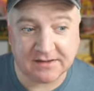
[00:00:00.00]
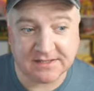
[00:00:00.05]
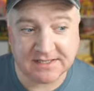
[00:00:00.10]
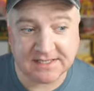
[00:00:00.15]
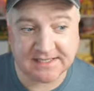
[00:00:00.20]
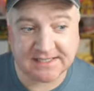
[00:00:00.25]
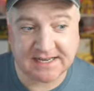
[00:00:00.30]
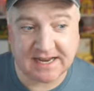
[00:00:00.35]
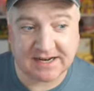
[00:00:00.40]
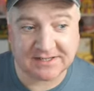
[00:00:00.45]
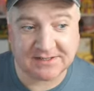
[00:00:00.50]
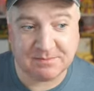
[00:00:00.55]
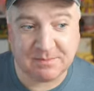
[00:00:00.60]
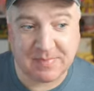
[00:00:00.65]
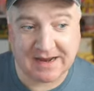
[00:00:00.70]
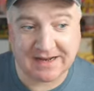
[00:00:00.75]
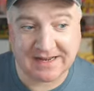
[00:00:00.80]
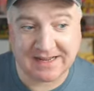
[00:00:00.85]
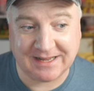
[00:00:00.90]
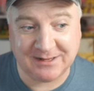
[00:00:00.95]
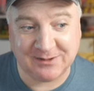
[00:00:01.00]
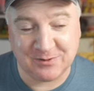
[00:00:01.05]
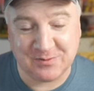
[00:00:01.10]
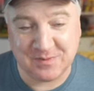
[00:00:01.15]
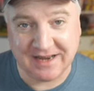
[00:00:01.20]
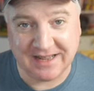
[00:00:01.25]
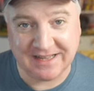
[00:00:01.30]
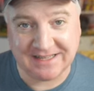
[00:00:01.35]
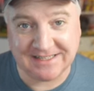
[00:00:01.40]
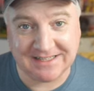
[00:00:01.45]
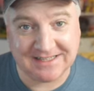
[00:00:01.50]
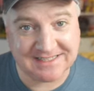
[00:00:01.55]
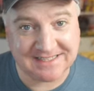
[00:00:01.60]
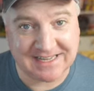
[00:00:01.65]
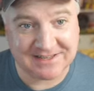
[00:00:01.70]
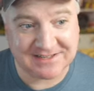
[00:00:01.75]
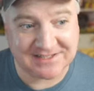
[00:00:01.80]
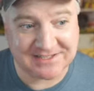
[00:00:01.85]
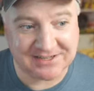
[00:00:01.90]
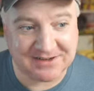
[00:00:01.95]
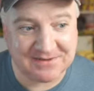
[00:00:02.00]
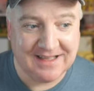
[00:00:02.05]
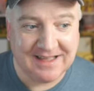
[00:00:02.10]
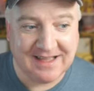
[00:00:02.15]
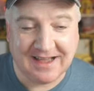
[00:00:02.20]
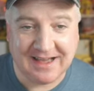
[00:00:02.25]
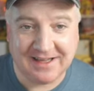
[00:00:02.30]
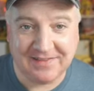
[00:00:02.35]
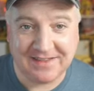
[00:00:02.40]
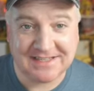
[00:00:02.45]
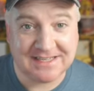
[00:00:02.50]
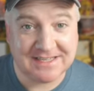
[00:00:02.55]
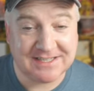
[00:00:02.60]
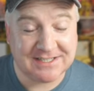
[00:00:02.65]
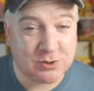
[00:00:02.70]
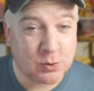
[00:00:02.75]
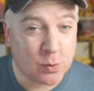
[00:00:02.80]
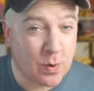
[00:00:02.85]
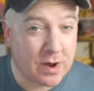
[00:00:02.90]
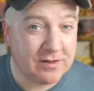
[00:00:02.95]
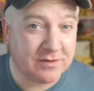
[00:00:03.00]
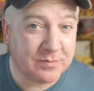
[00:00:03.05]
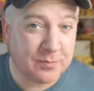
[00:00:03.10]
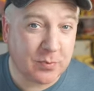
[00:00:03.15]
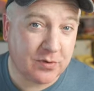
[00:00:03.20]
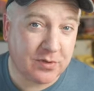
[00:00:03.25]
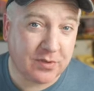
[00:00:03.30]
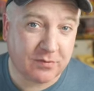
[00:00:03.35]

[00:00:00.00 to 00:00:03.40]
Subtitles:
stacked back illuminated sensor, and this is 12.3